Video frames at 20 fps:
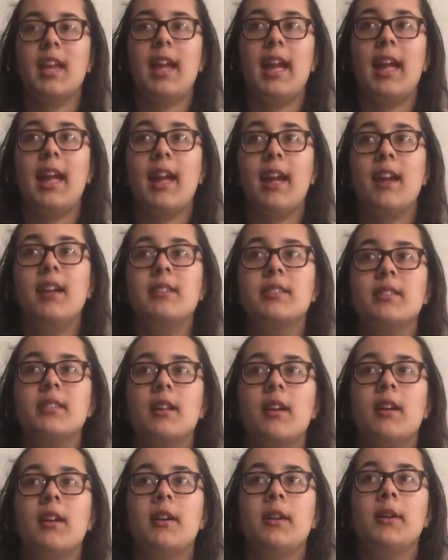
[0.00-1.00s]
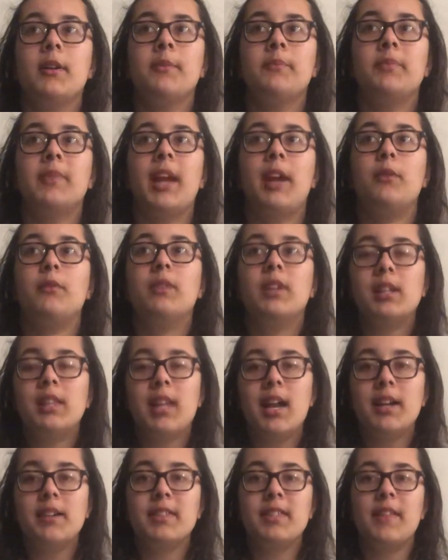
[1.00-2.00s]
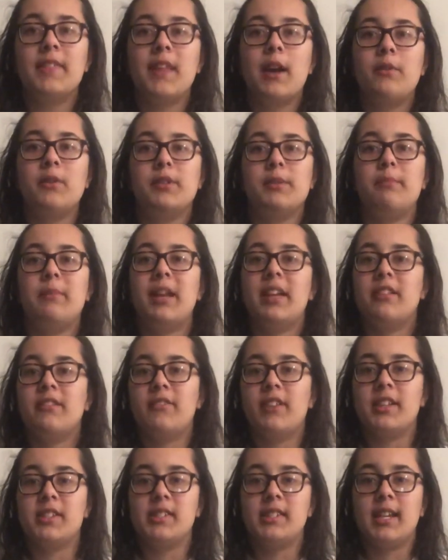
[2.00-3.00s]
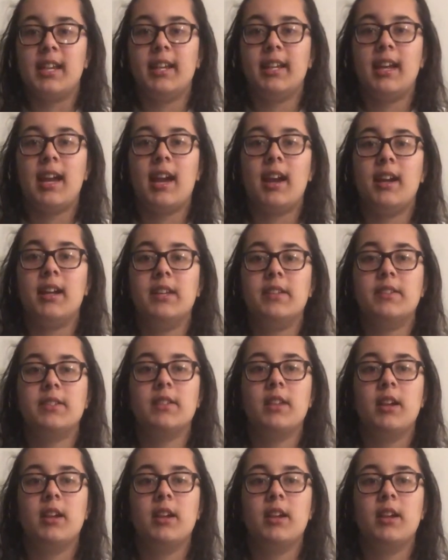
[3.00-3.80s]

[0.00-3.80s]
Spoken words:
And I realized that that was manifesting as